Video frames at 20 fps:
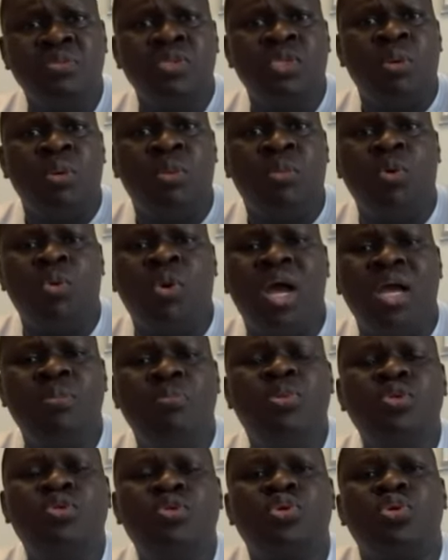but we're
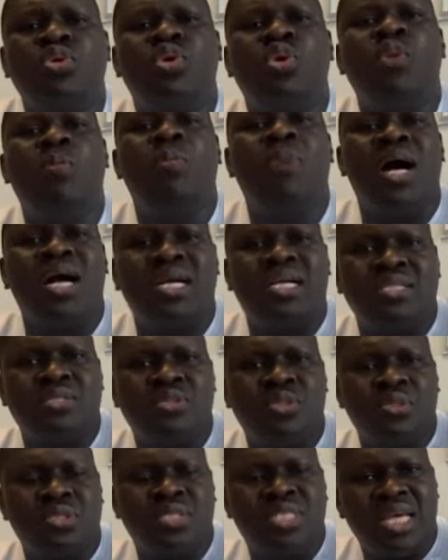able to go back
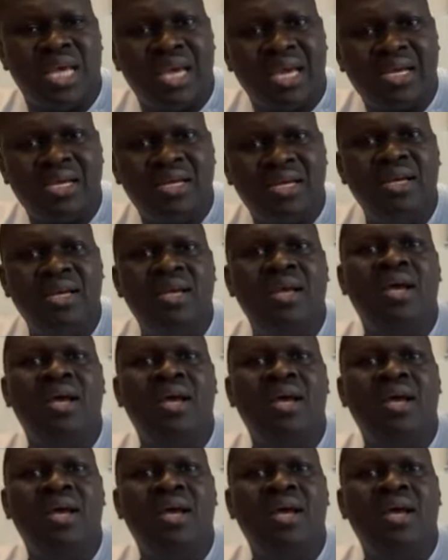into tech,